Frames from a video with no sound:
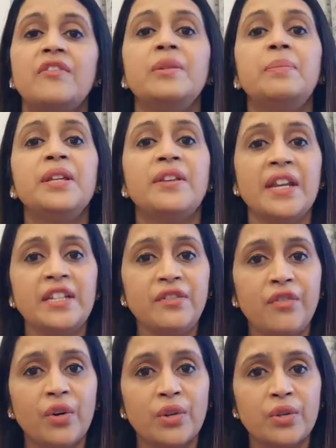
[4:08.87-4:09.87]
will be
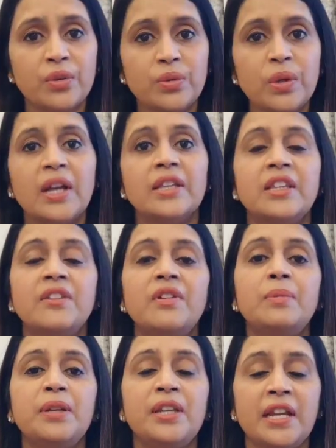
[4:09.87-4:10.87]
ready for you. They
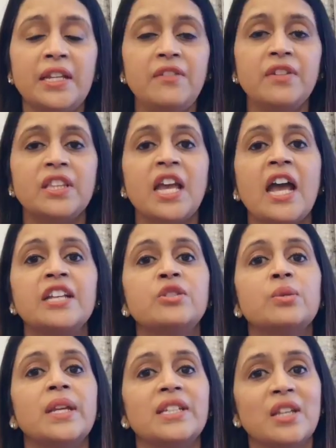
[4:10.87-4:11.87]
will be ready with the
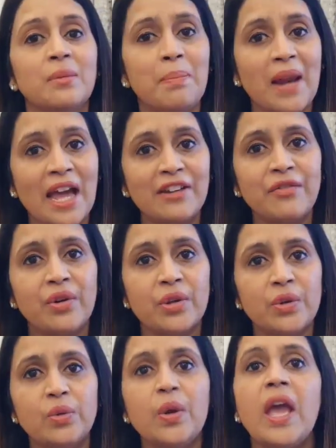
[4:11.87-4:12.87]
isolation plan for
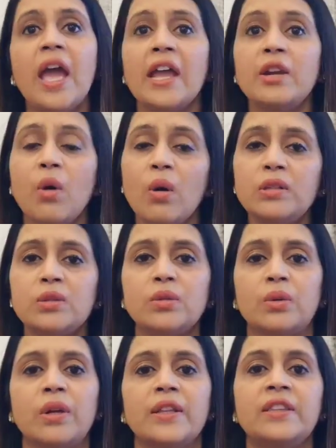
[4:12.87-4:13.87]
you, and
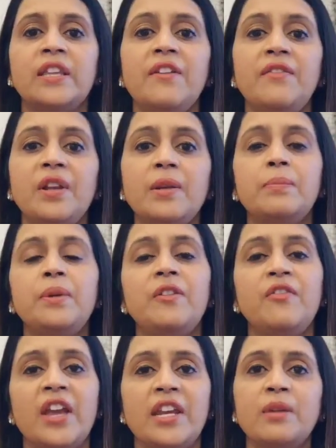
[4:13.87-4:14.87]
also they will
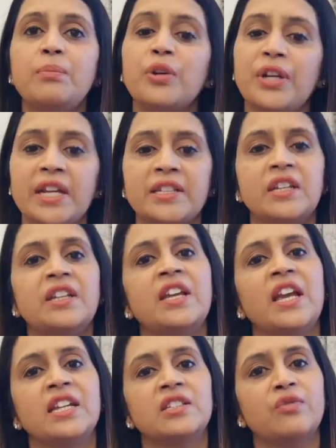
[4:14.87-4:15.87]
be wearing protective
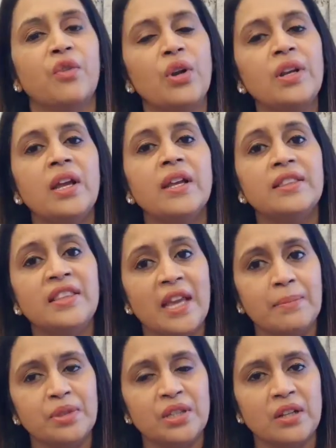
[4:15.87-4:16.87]
gears for
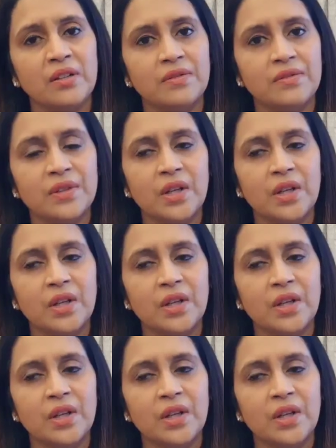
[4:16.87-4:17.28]
themselves.